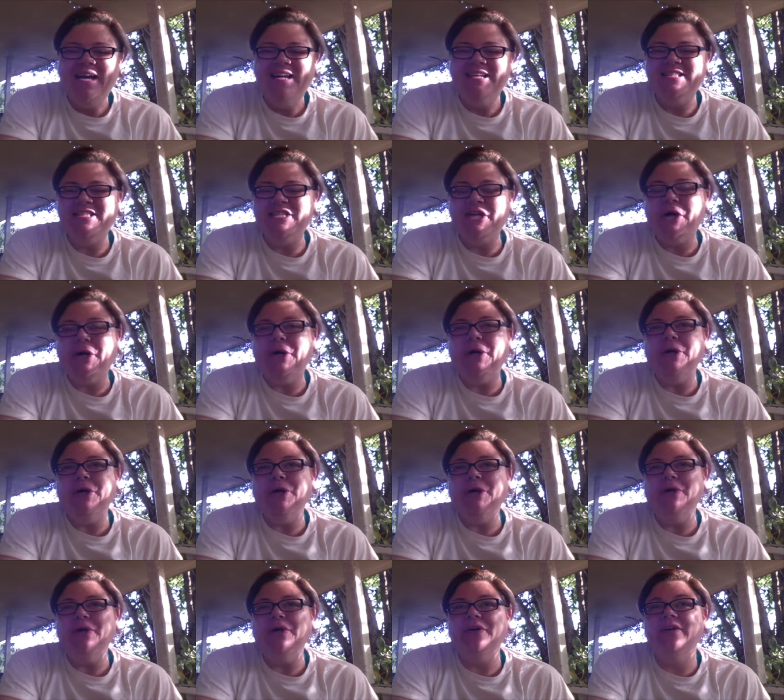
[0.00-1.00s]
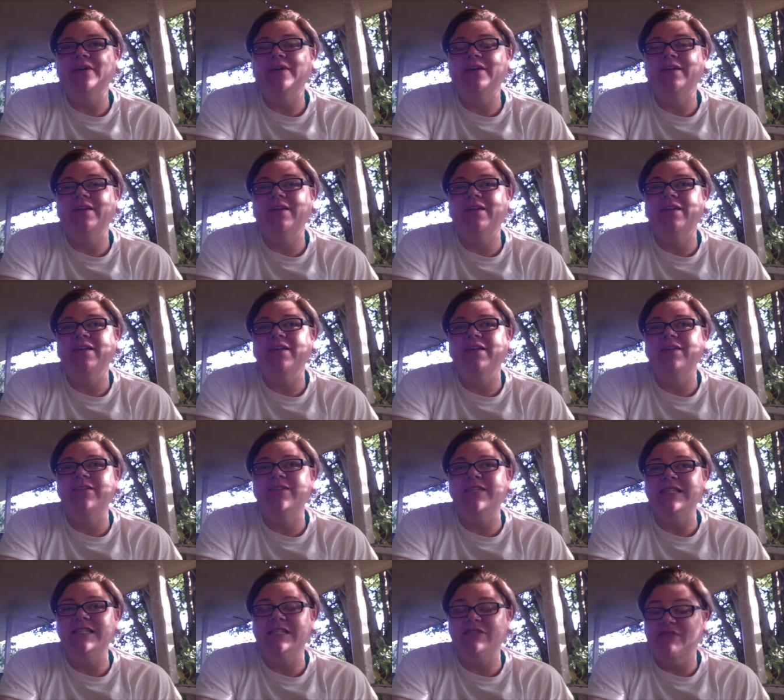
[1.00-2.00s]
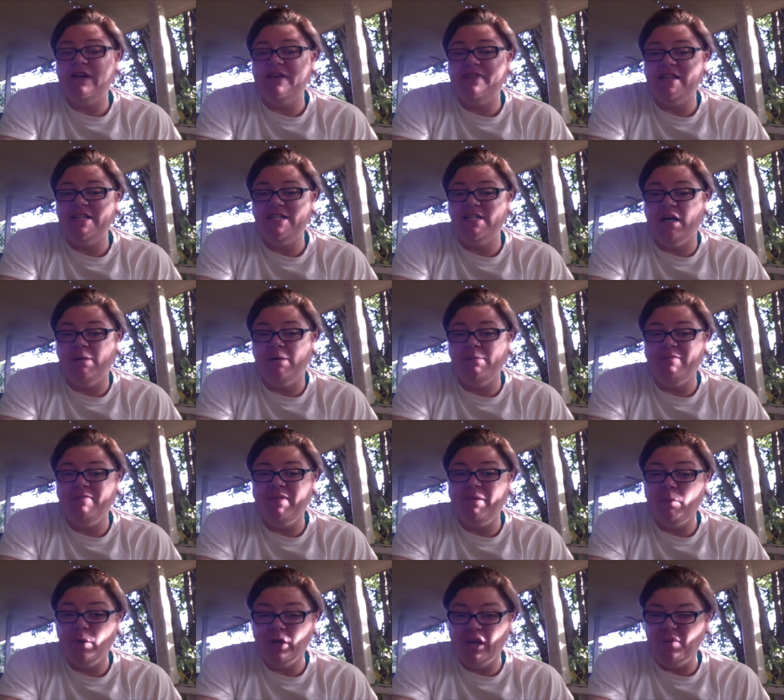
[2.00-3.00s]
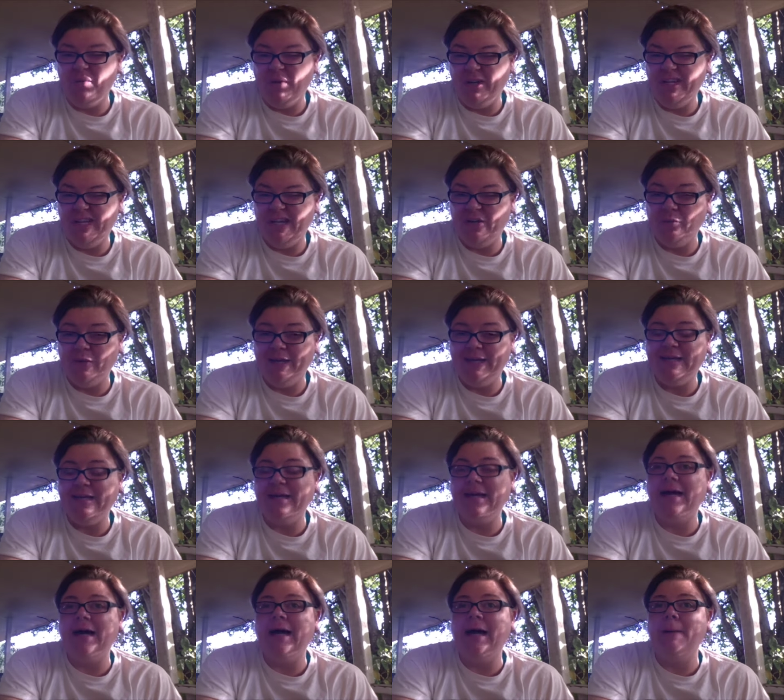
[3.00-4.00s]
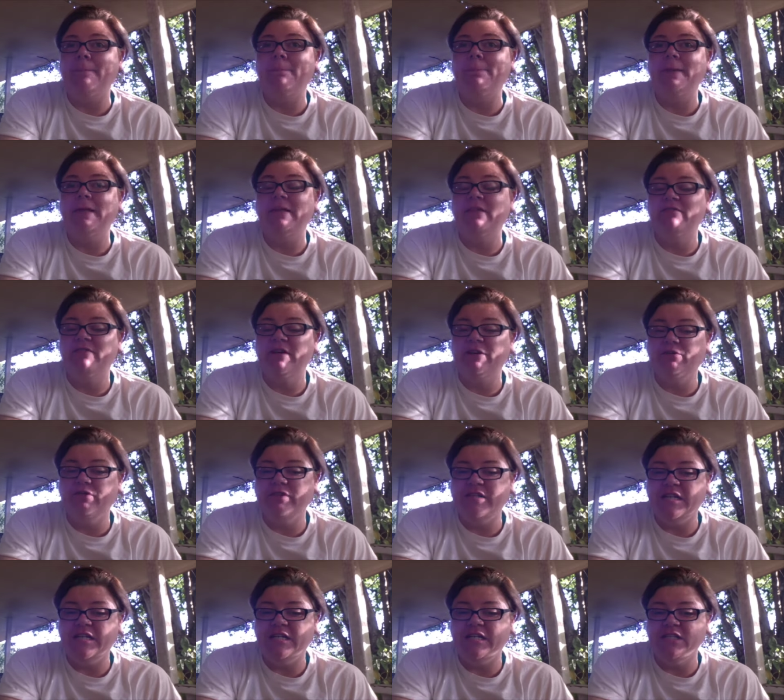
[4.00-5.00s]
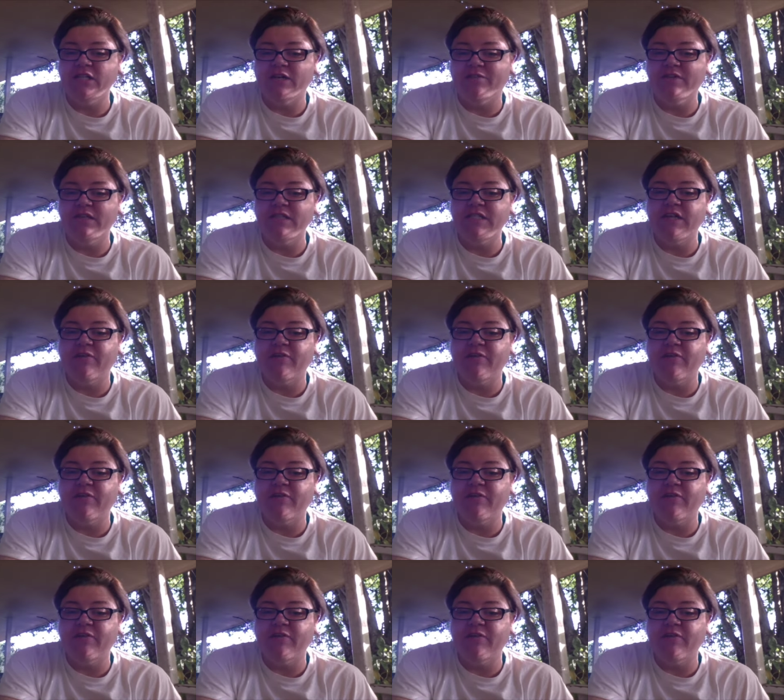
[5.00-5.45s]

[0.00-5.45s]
so since around that time, I've been working one day a week um, in the federal senator's office.